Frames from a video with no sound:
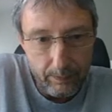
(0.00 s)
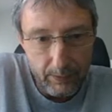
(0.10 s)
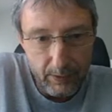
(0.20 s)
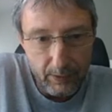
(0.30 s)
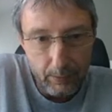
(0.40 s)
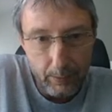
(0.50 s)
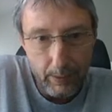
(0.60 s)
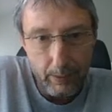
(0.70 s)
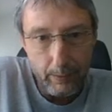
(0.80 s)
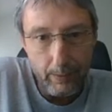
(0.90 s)
Just
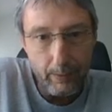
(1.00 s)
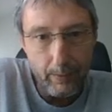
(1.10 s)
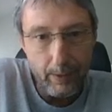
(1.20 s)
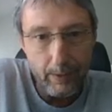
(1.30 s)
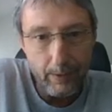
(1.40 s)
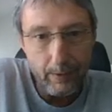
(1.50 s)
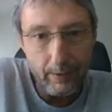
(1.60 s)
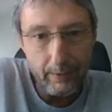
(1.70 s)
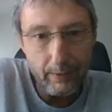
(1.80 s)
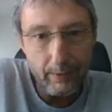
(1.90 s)
bear with me here, like
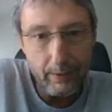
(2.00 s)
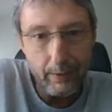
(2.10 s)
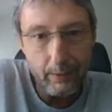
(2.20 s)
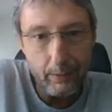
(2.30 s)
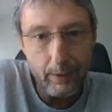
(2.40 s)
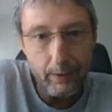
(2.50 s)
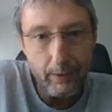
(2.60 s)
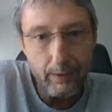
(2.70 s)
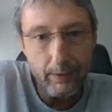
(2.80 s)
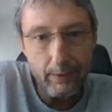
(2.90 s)
I said, I'm new
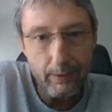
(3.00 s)
to this.